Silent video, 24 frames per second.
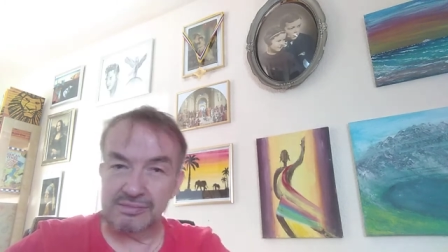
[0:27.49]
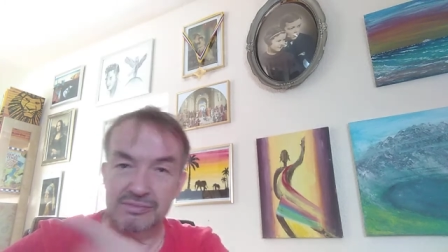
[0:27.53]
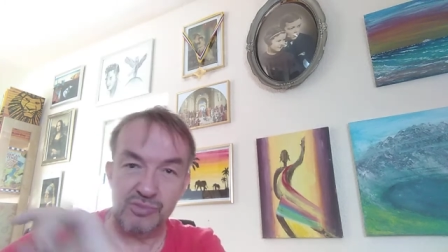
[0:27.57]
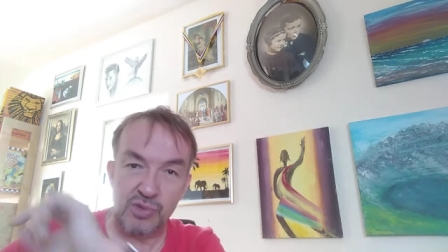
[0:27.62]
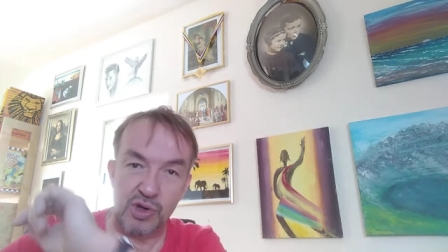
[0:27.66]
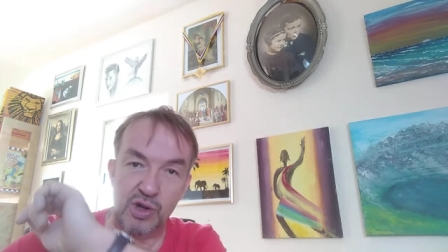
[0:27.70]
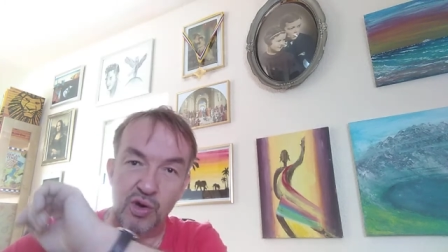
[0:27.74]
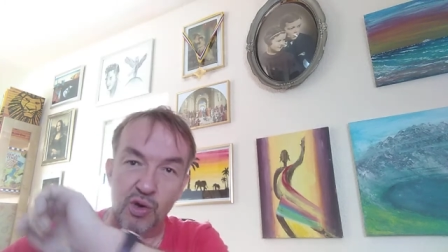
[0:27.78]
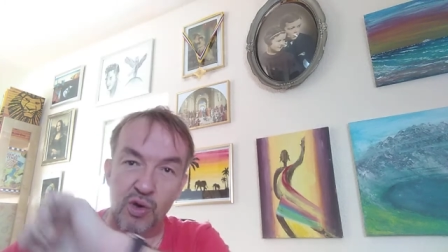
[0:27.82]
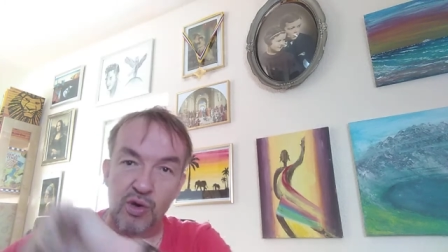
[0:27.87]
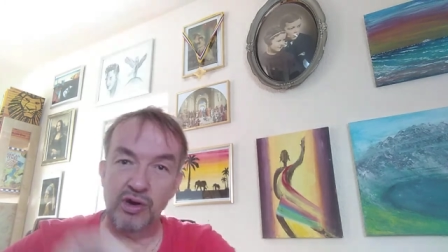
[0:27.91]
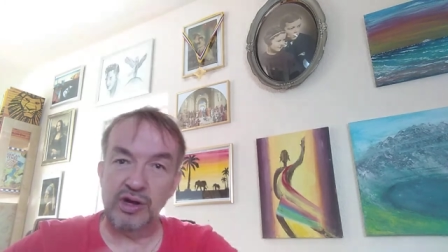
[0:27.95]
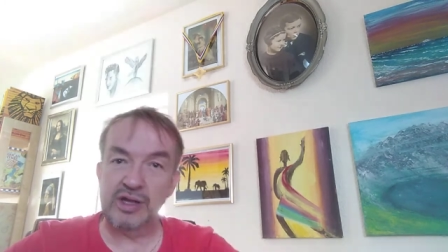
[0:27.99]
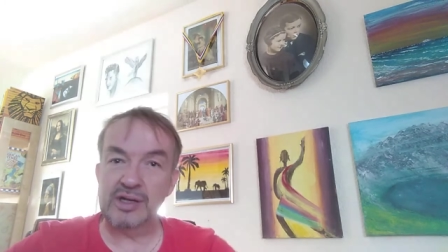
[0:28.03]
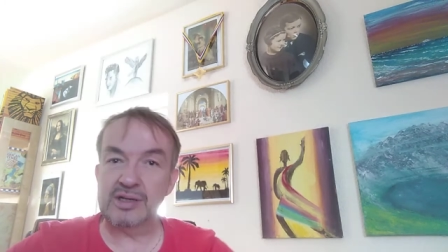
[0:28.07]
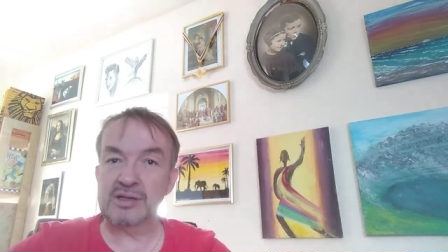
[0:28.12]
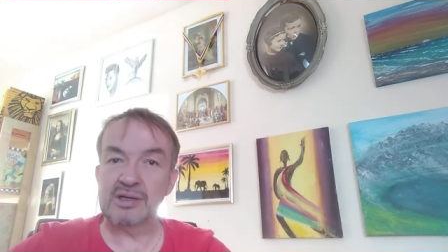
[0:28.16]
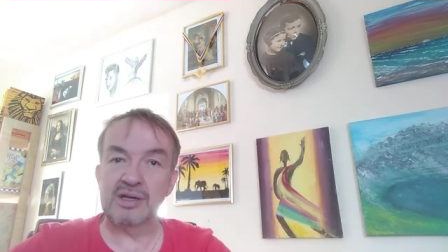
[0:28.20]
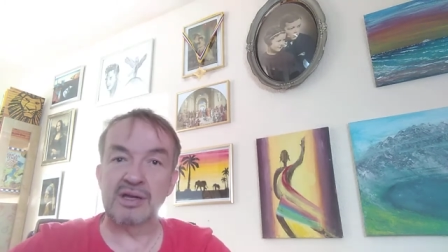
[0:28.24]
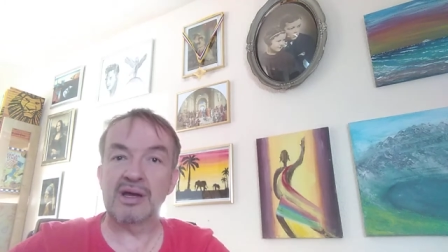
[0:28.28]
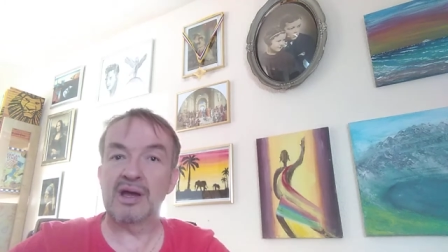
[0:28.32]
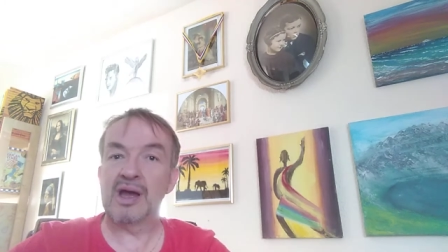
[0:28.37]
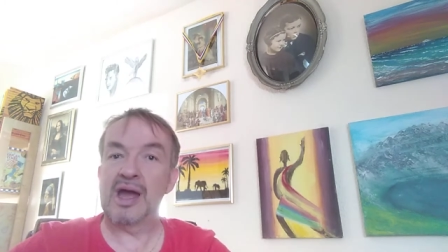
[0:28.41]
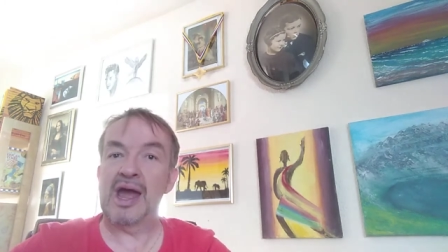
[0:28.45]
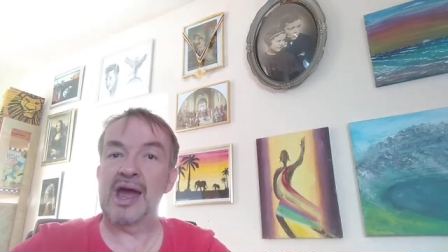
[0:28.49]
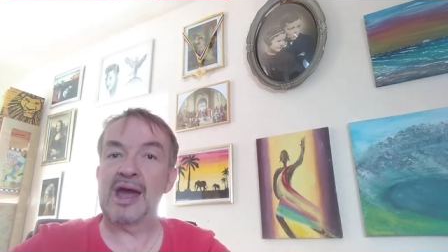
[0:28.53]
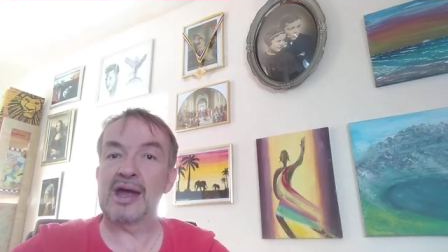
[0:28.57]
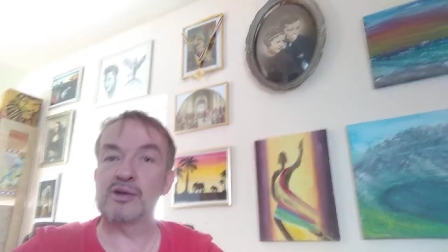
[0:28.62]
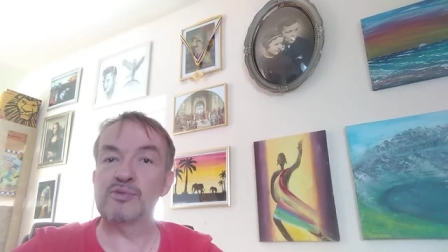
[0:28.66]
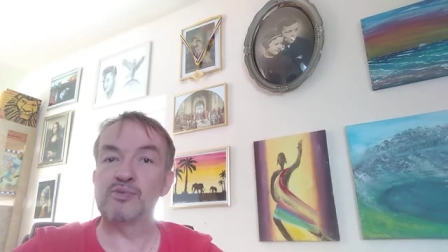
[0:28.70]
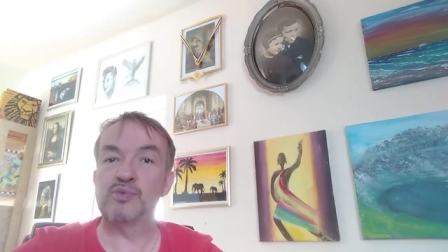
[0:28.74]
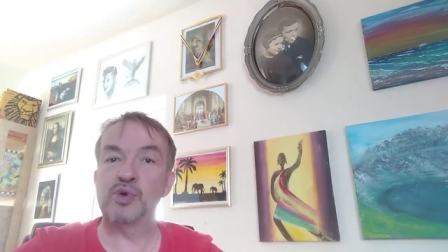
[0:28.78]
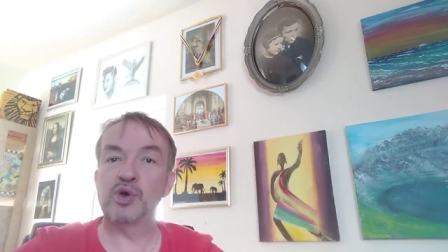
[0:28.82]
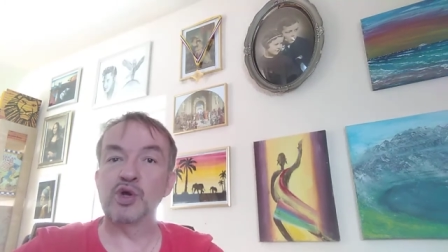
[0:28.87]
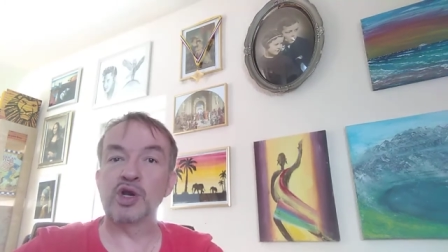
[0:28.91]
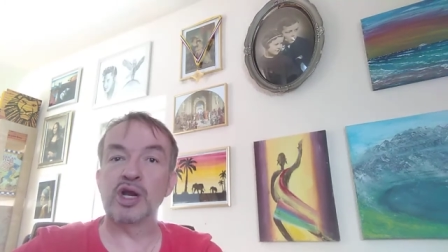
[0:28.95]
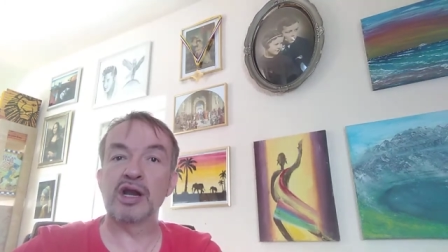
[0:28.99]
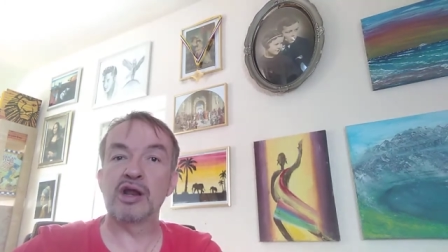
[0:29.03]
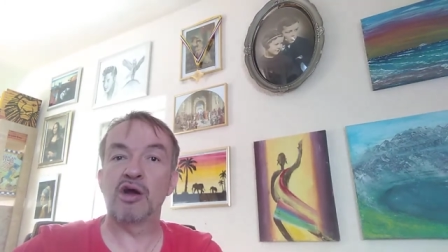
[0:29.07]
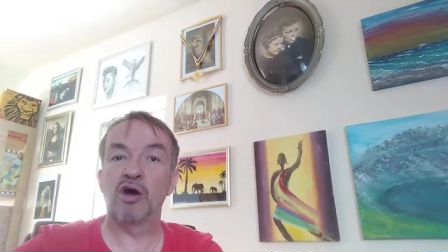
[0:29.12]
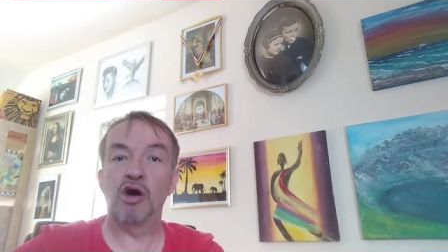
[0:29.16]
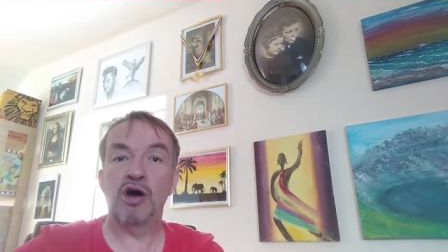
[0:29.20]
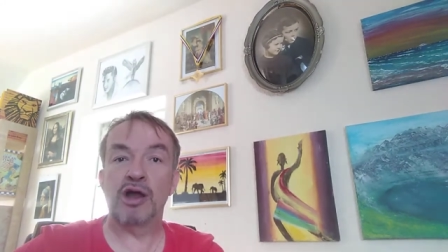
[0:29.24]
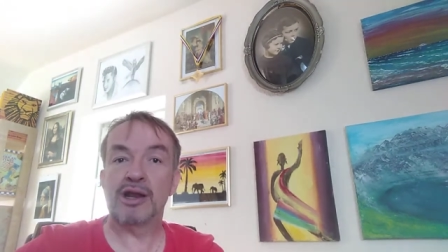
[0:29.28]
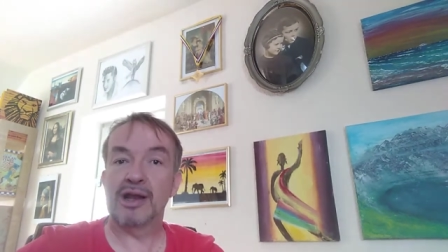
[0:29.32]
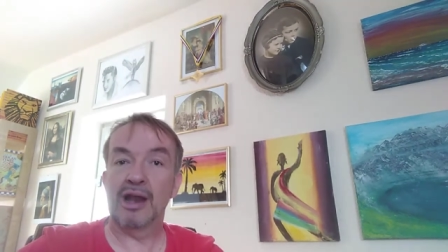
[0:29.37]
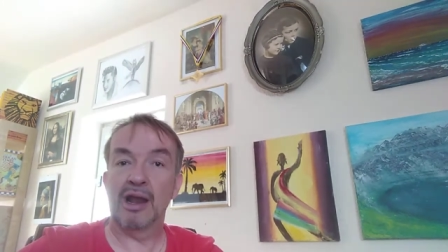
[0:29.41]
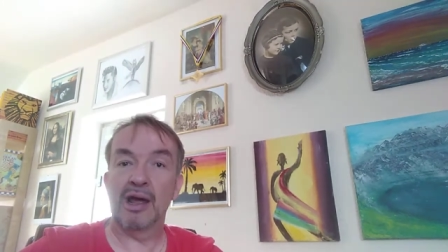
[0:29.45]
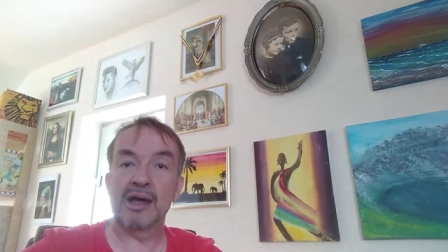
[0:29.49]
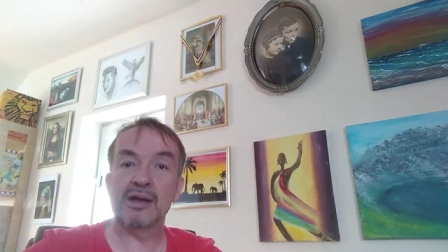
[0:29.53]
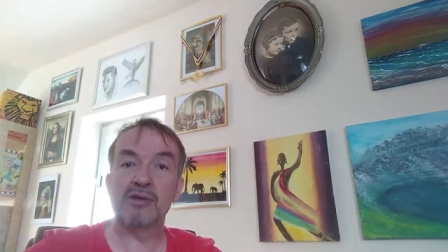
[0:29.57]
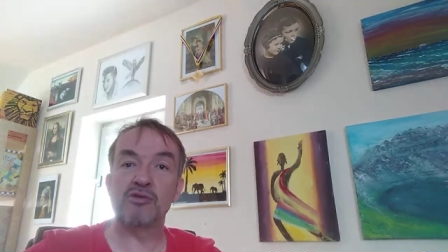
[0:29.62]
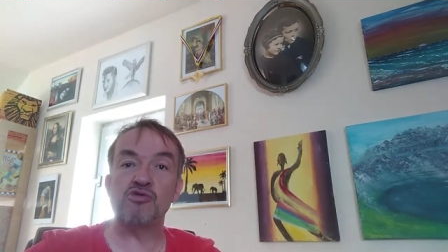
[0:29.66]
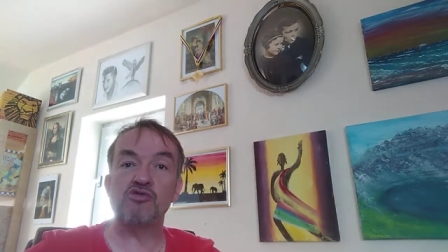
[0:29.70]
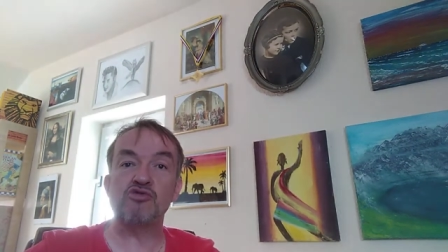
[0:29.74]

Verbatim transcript: record it and put it online